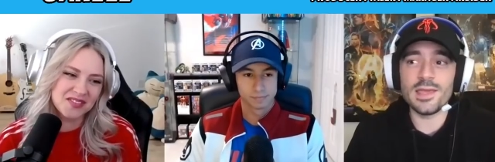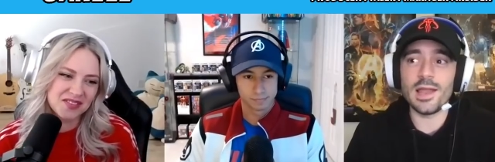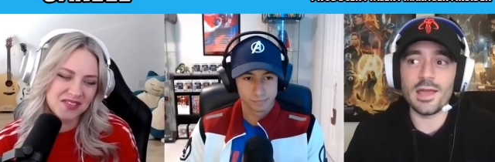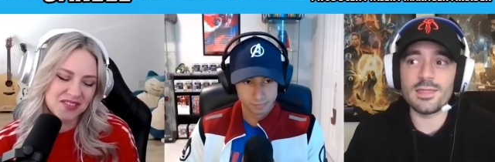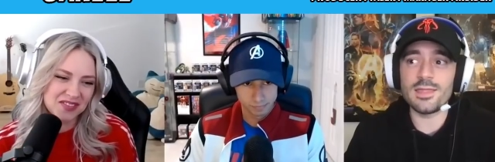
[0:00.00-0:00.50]

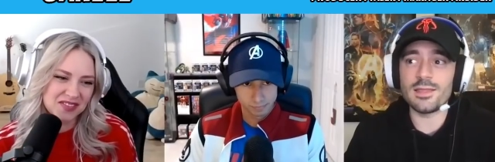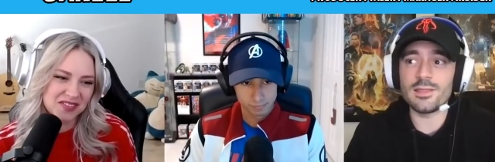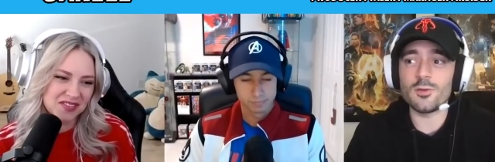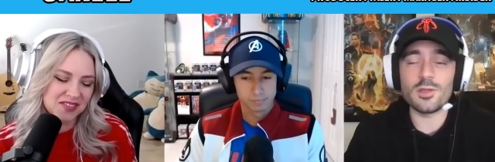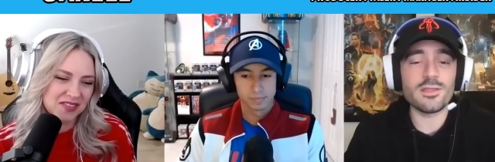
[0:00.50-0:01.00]
Speaker 1: And I think
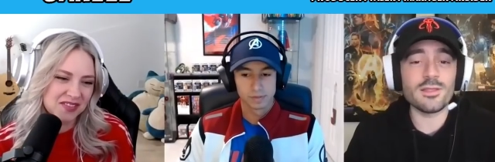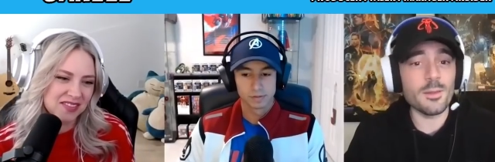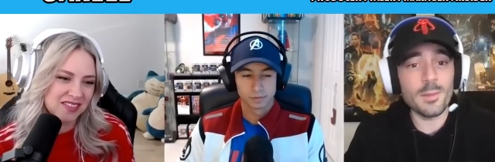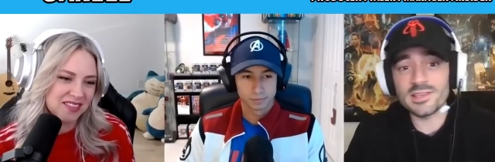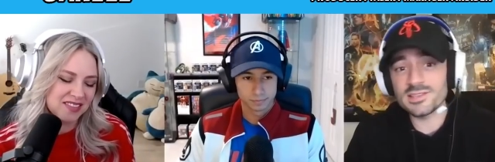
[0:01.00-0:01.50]
the only thing
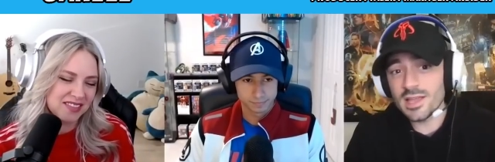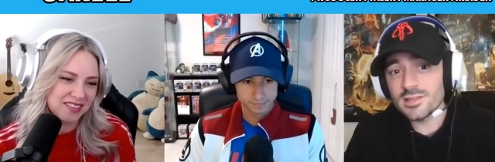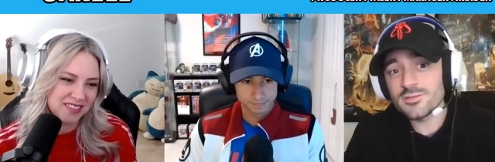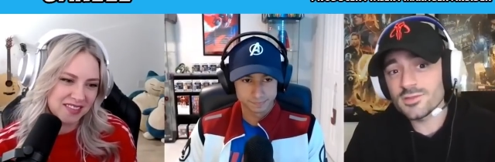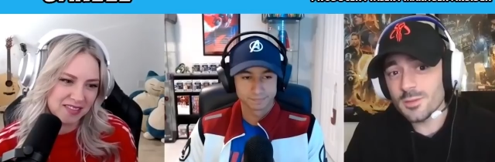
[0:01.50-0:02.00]
that makes
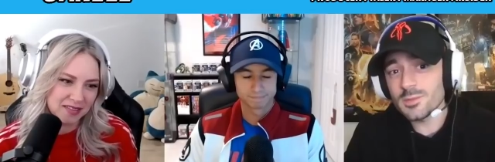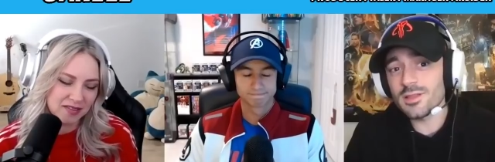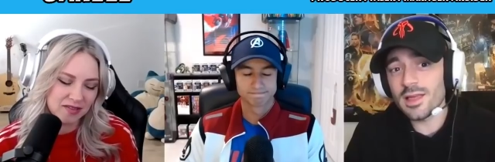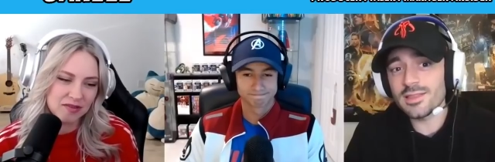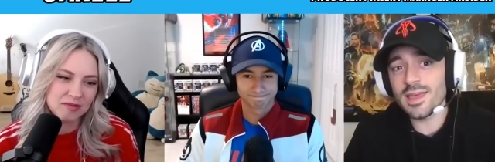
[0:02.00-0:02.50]
sense for something
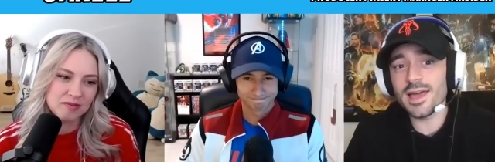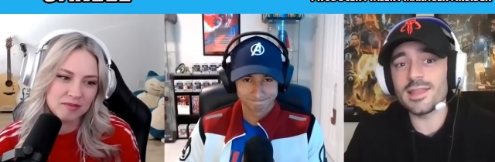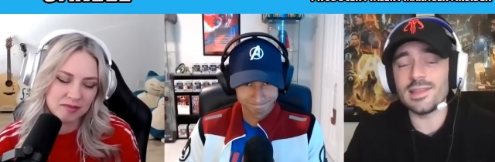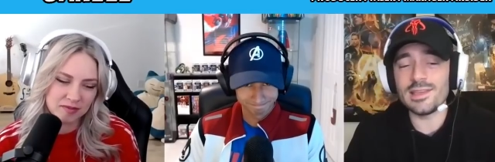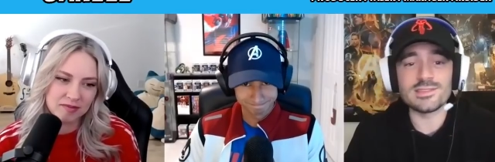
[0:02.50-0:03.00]
like
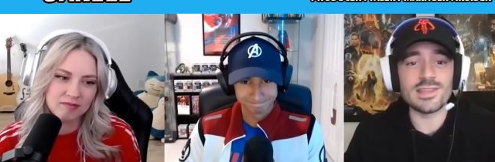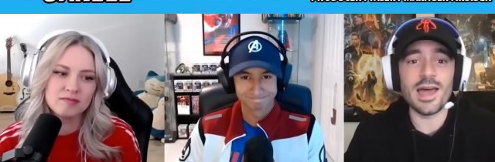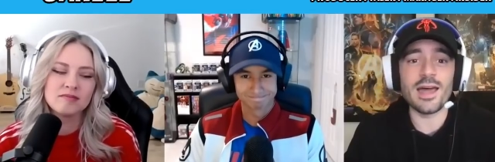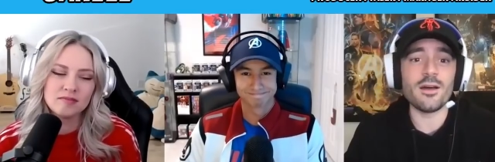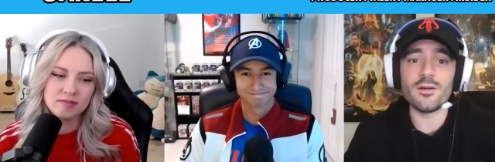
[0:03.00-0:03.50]
that is
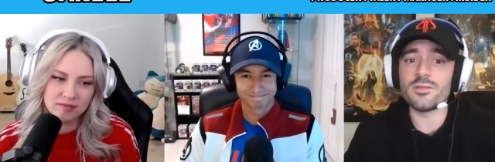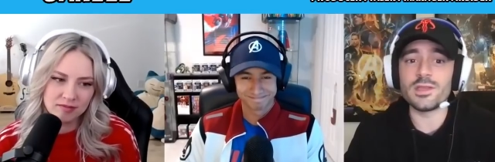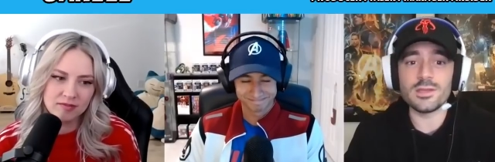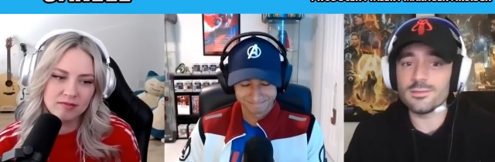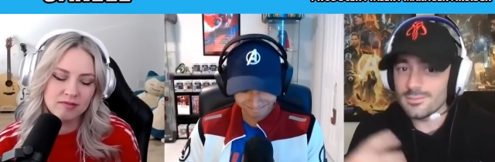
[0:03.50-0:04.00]
that of
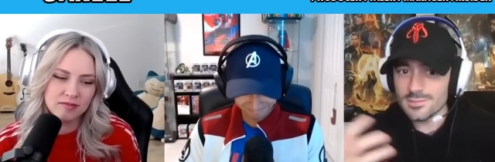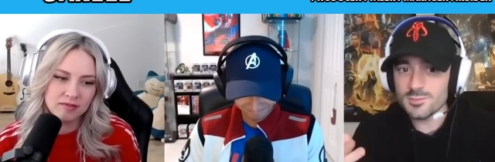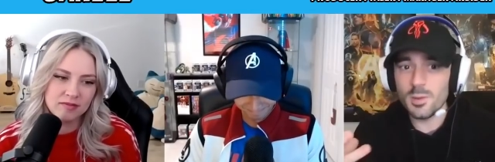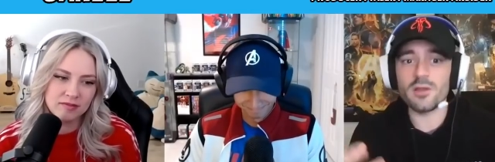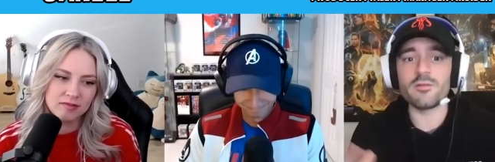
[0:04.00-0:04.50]
the
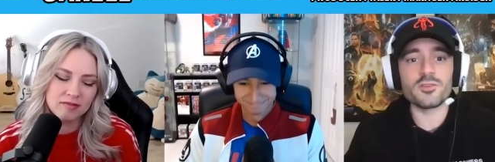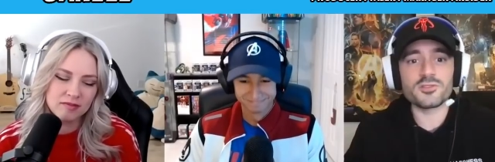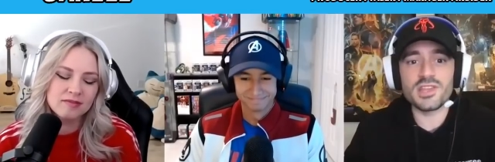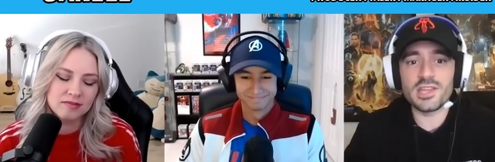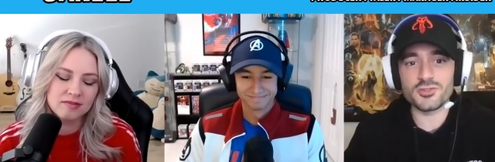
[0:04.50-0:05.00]
Spider
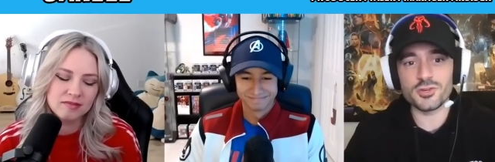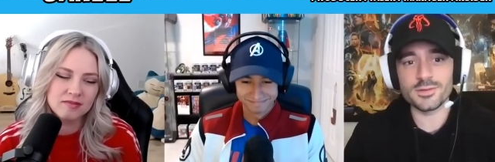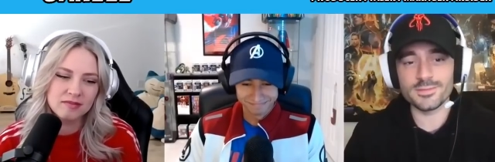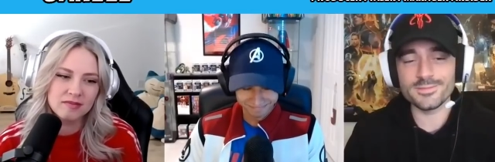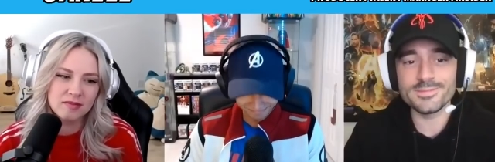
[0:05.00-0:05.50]
Verse
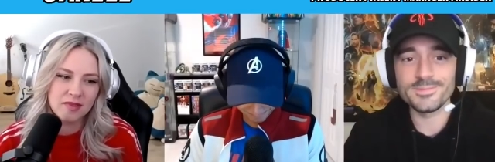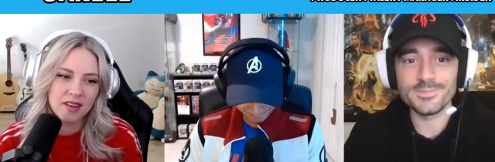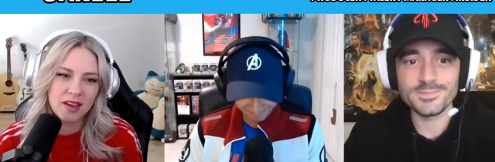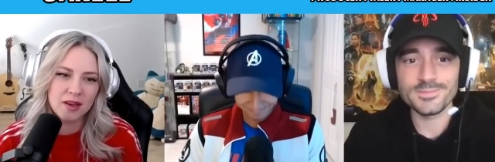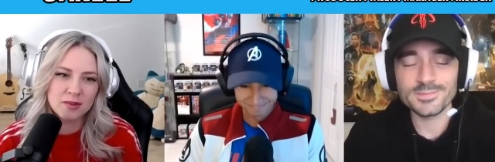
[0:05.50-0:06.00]
nature.
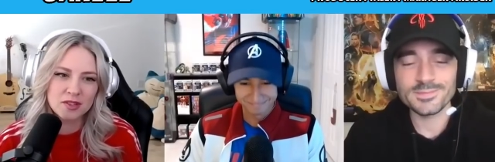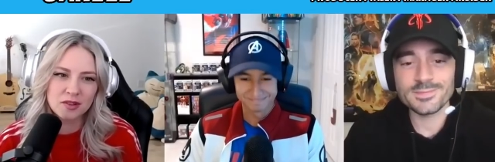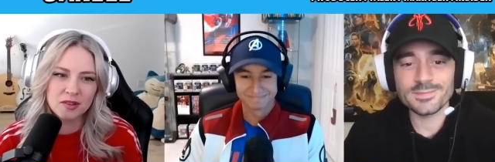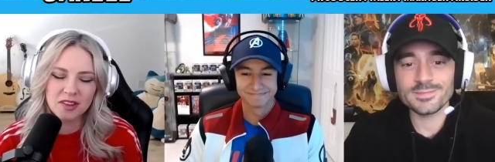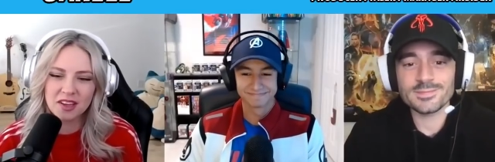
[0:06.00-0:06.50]

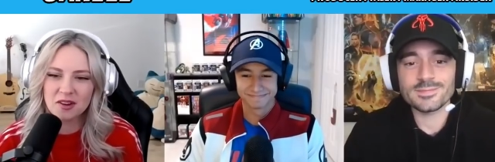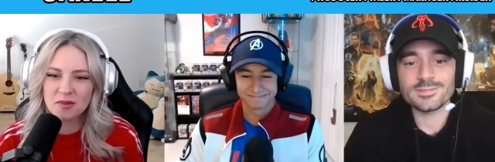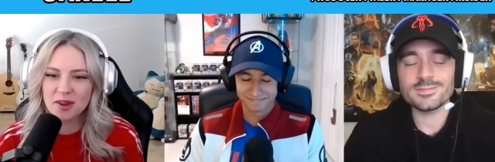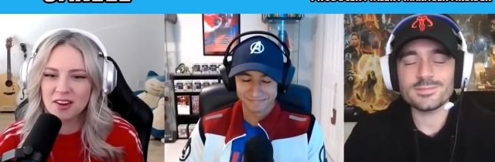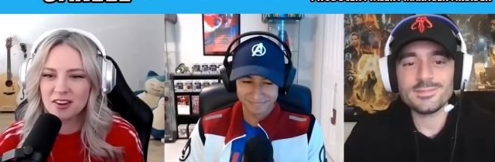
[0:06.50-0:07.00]
Speaker 2: Absolutely.
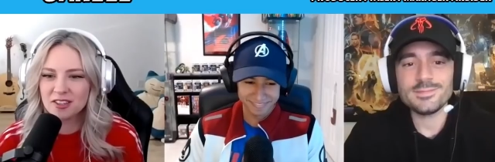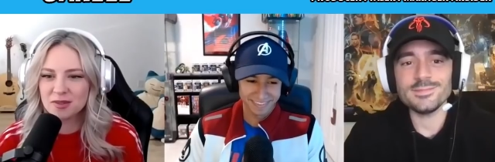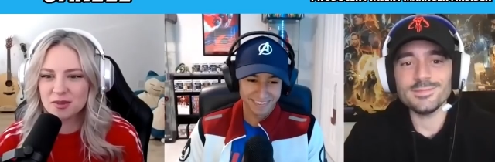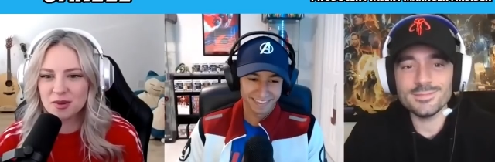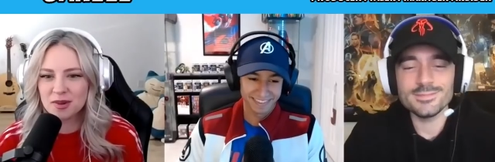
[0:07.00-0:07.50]
Oh my
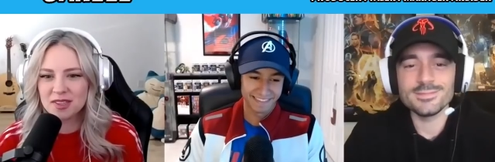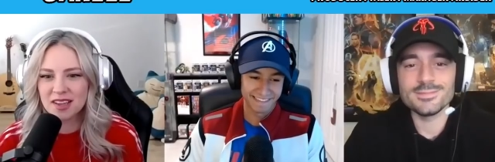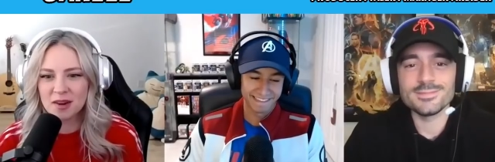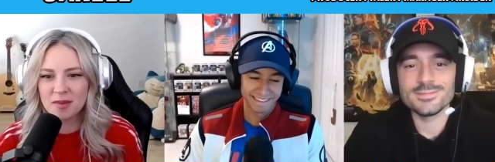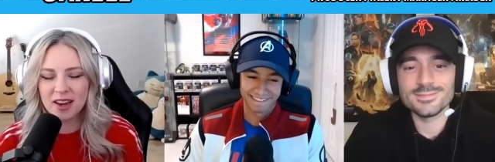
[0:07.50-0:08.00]
gosh, I'm so
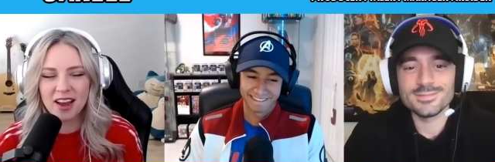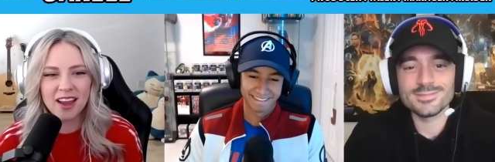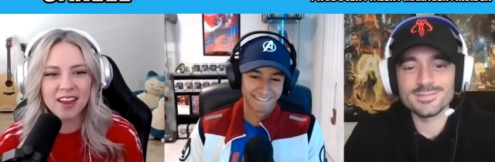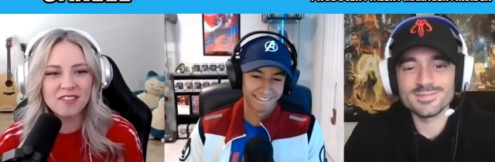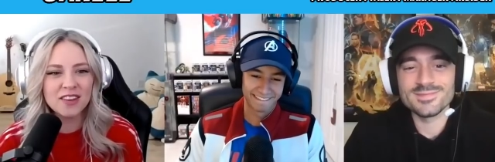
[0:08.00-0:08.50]
excited about it.
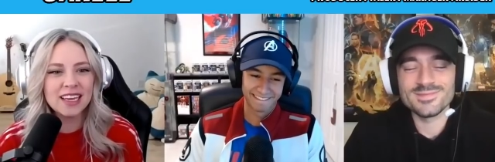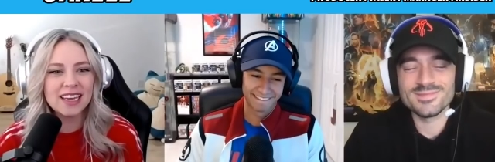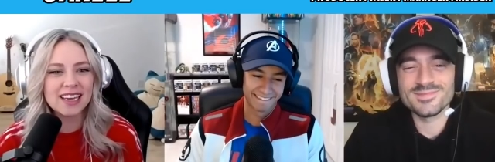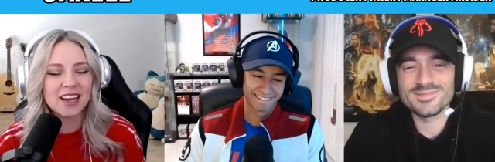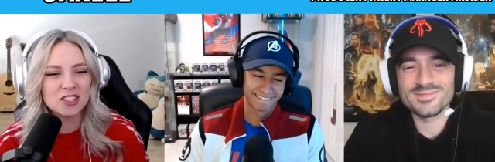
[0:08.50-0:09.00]
I feel
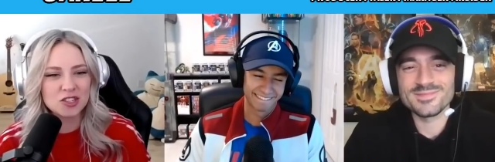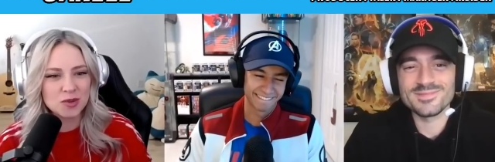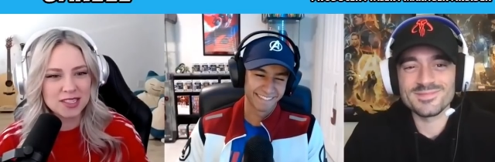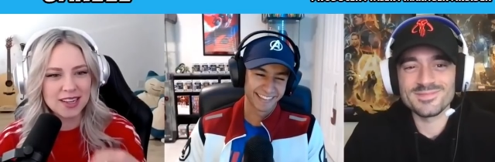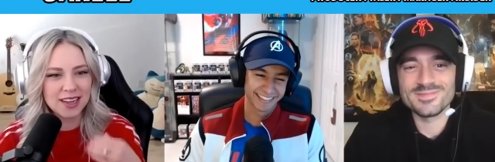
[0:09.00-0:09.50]
like I
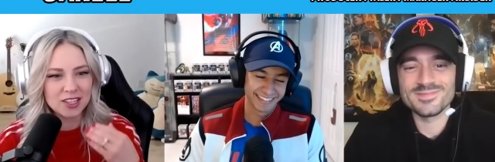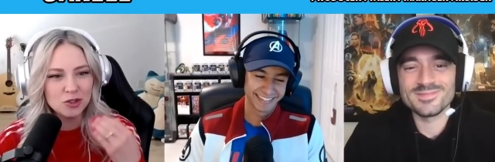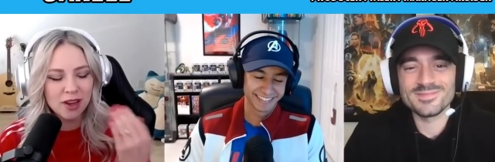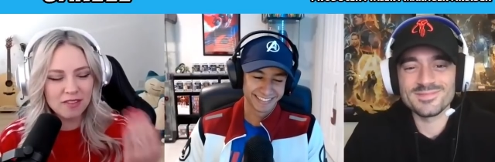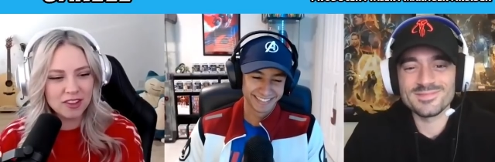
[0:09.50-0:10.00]
just want to say
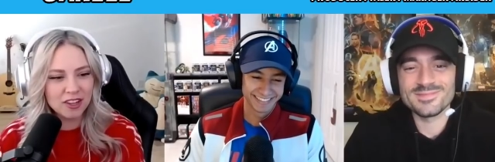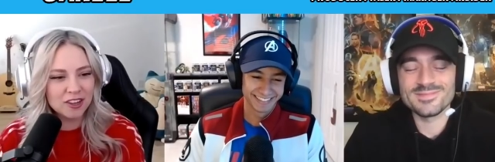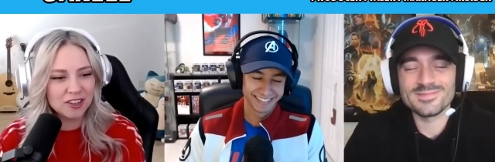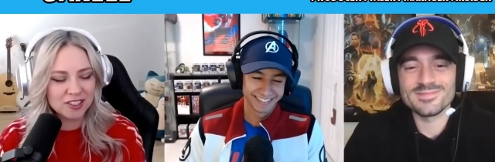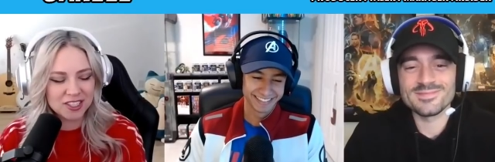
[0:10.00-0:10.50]
you have
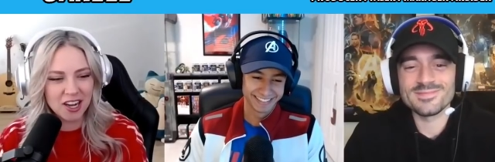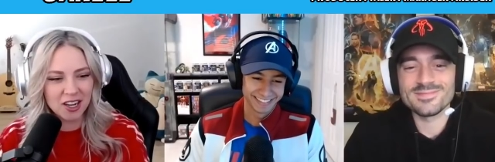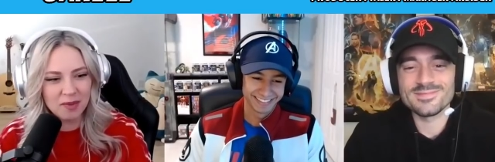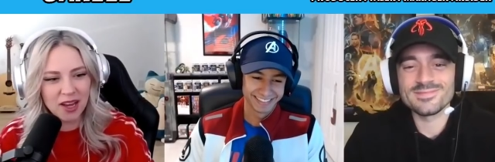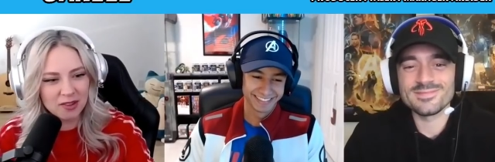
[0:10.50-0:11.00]
learned,
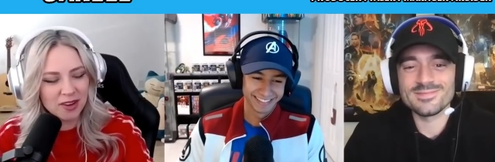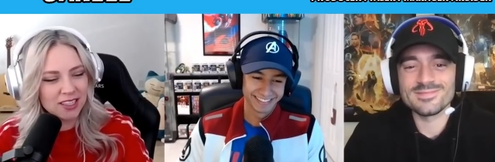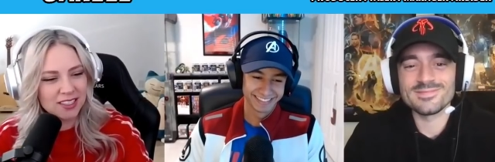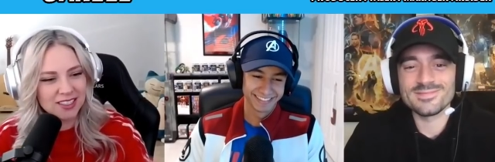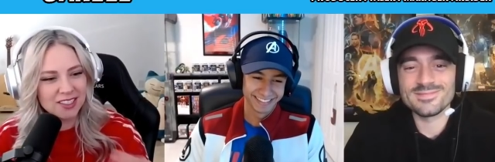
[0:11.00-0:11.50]
young
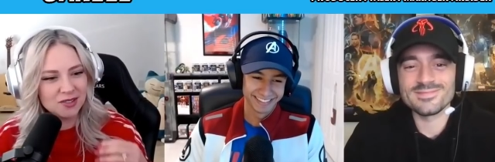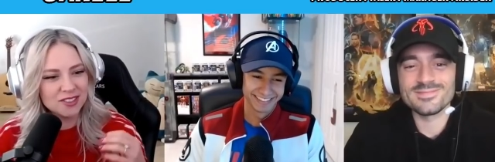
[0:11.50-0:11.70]
Padawan. You